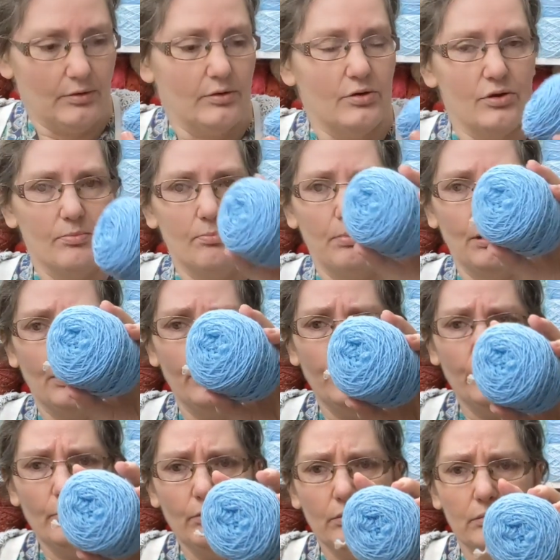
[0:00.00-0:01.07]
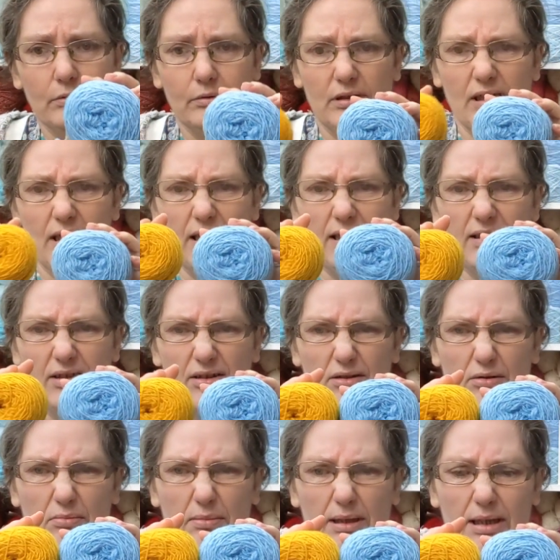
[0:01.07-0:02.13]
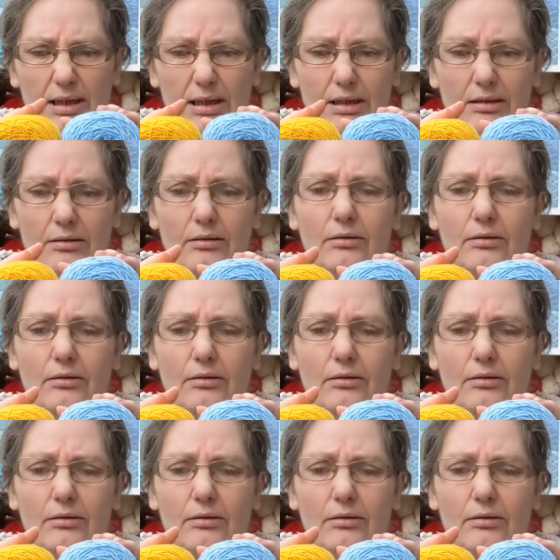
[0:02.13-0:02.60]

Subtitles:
some blue and some of the